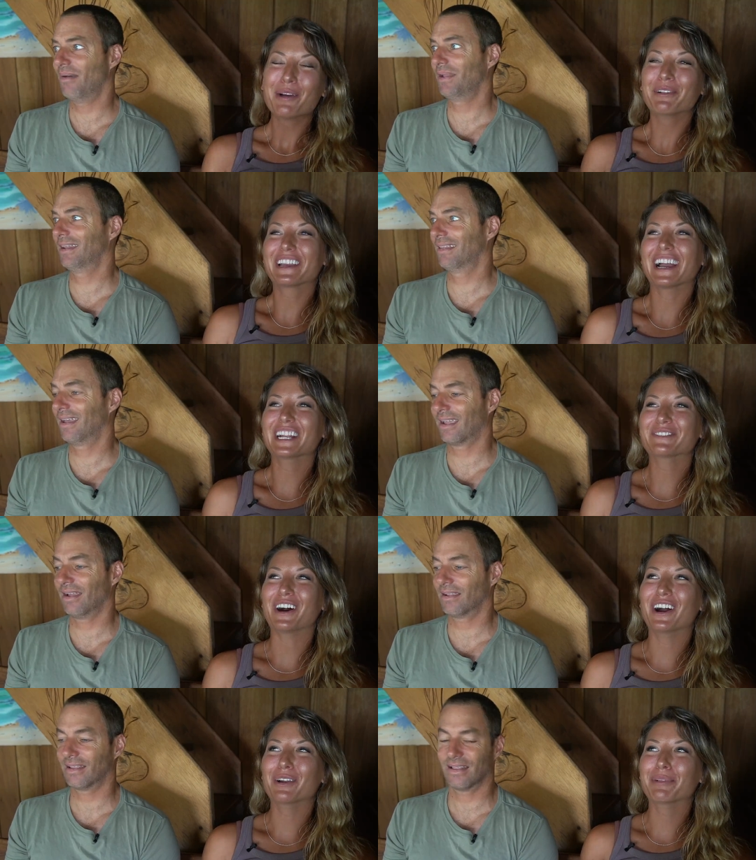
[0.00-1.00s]
Speaker 1: We kind of
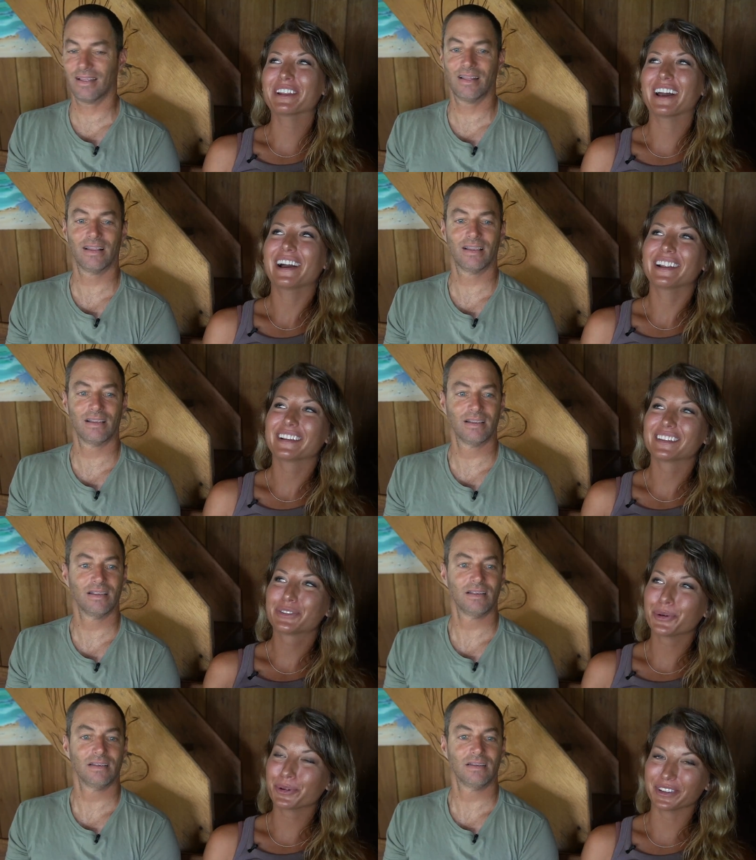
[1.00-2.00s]
are, but not
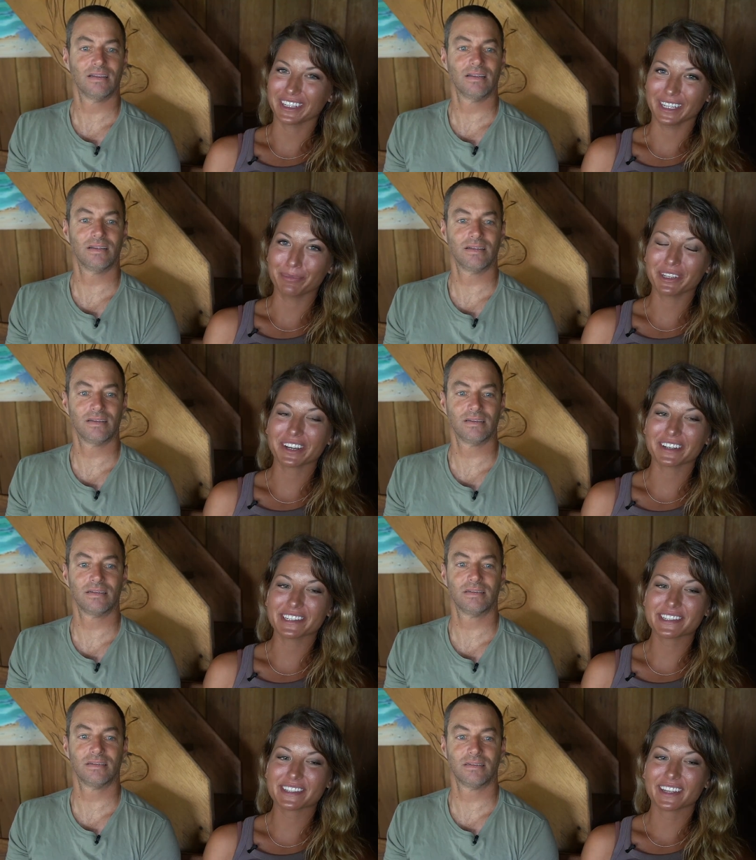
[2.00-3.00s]
totally,
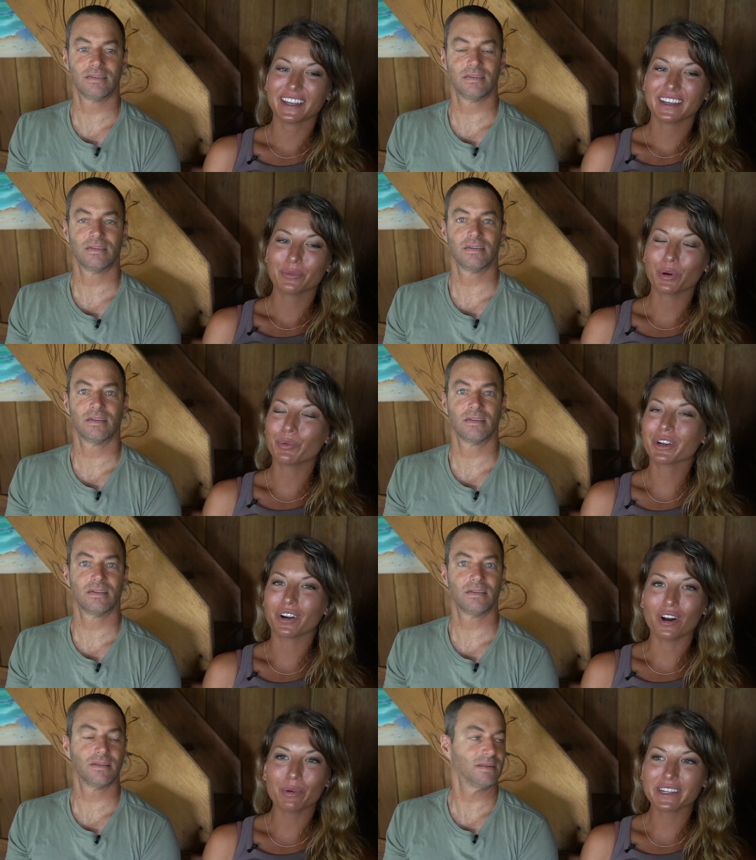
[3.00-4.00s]
because what we're
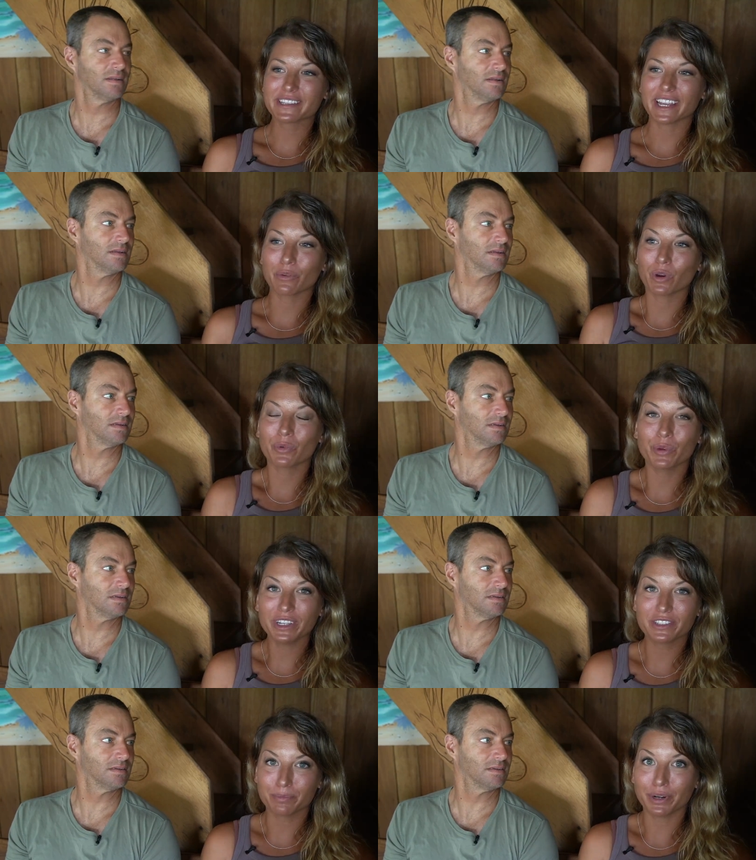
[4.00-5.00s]
always saying and what
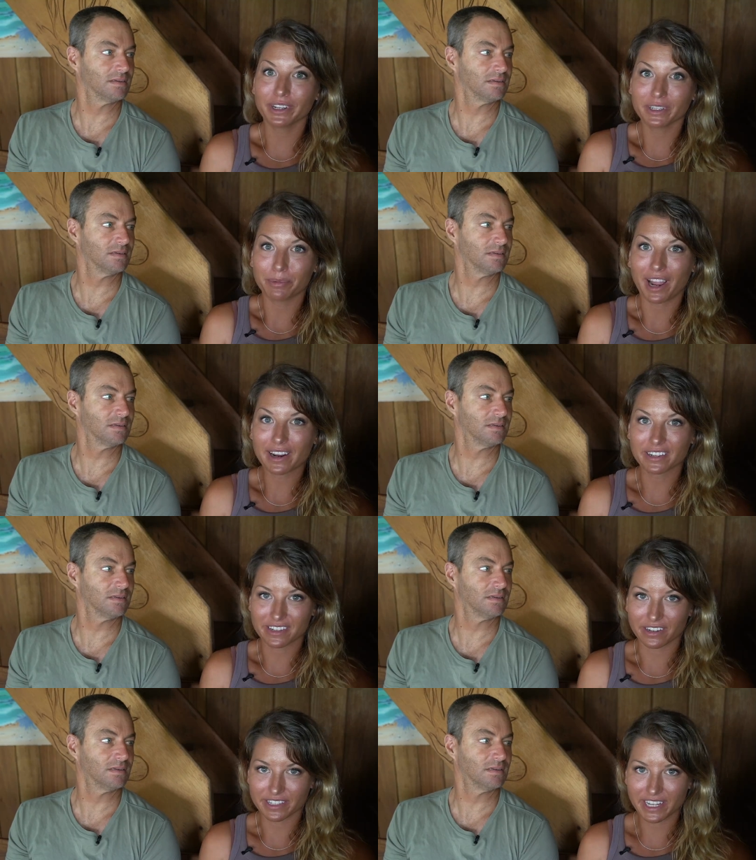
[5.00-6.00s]
we put into practice
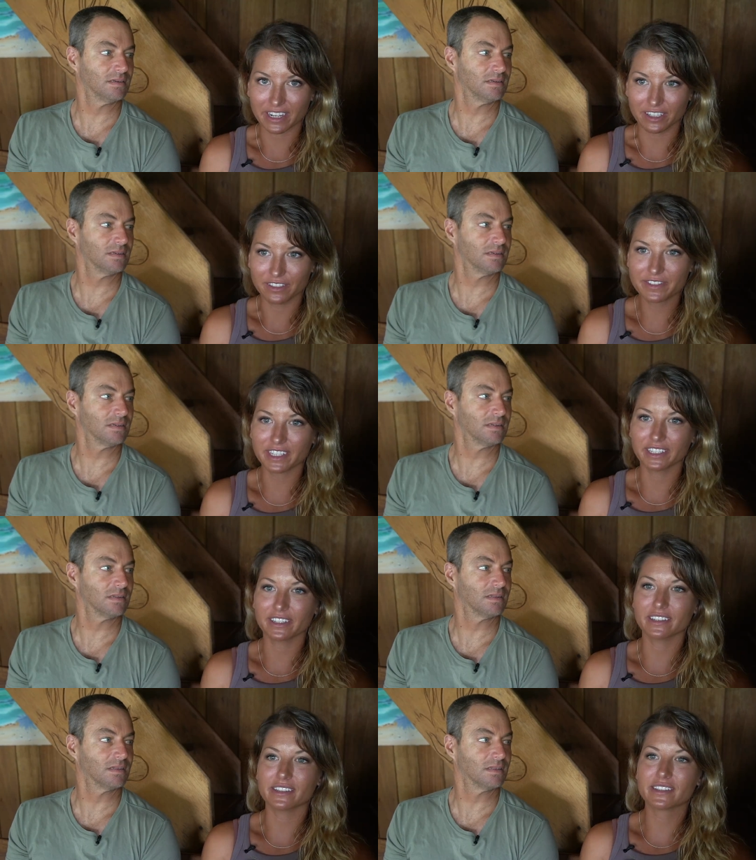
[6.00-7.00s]
ourselves
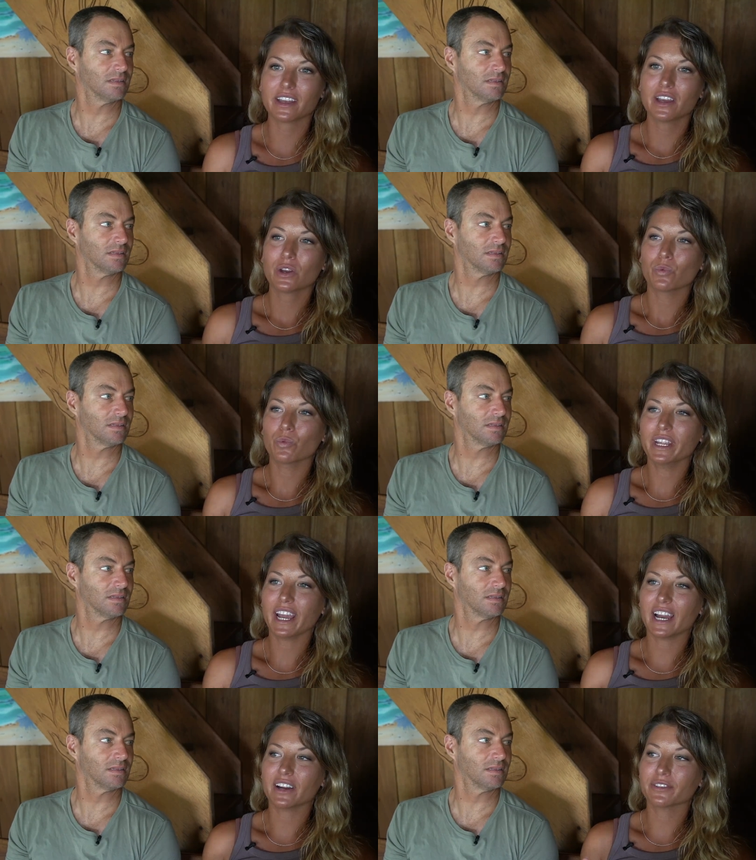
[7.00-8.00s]
is
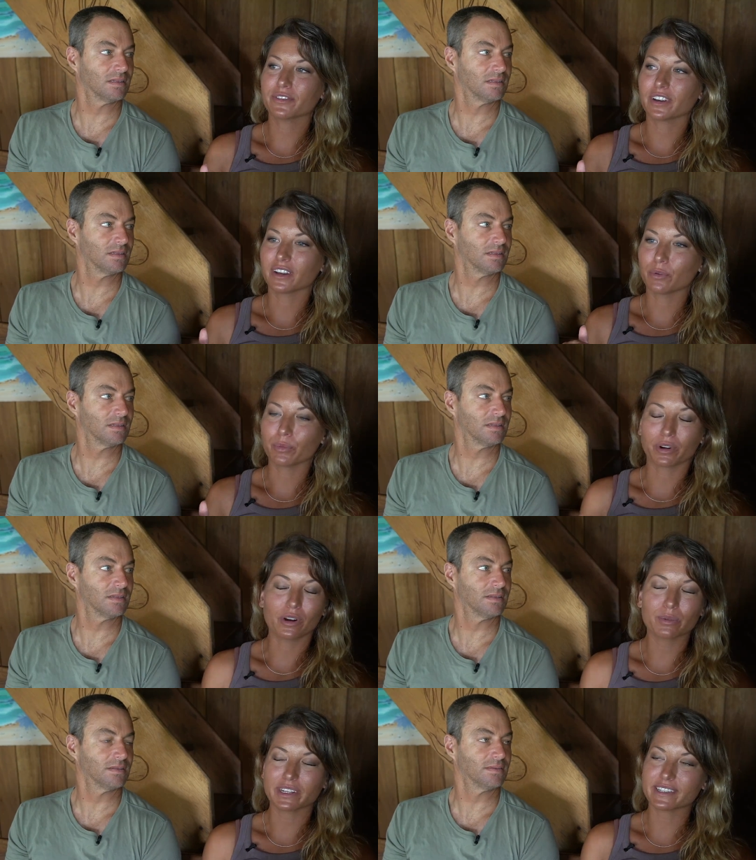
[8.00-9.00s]
what we're
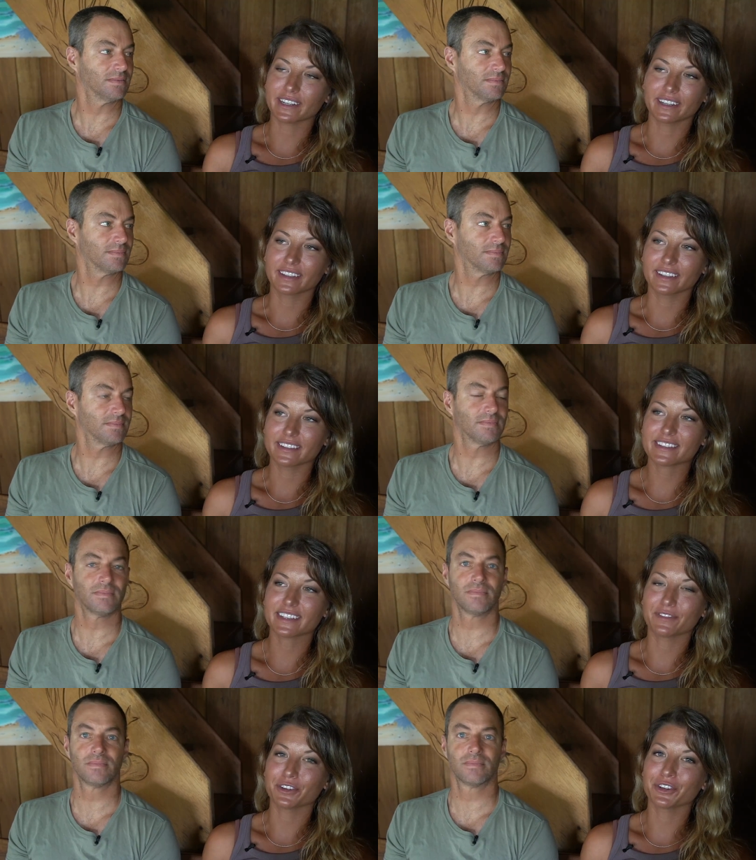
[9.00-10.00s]
always saying in these,
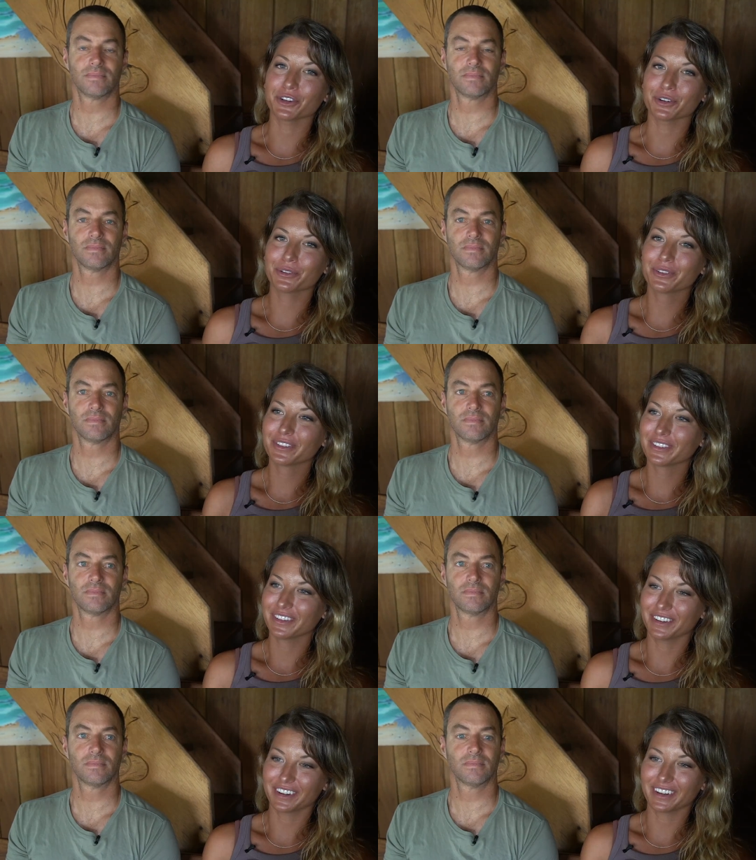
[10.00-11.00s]
if you're new,
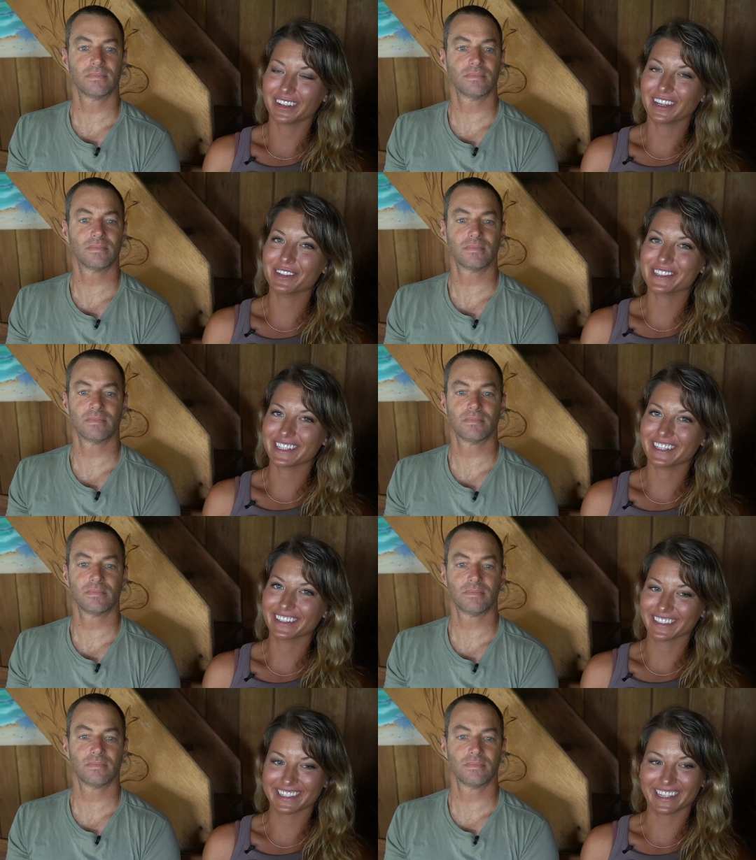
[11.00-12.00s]
you're going to get used to
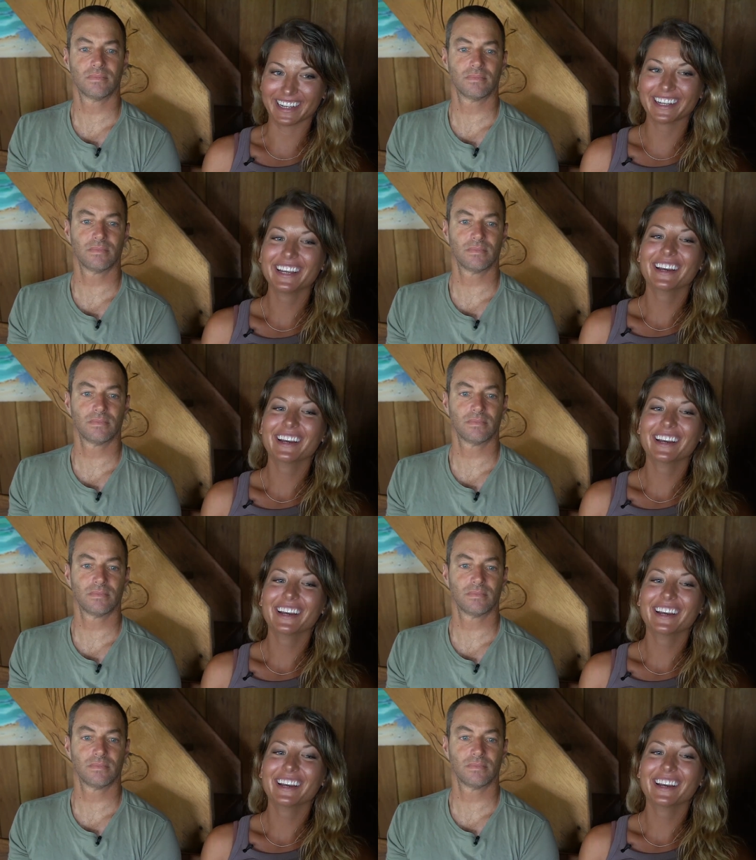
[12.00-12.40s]
hearing this a lot,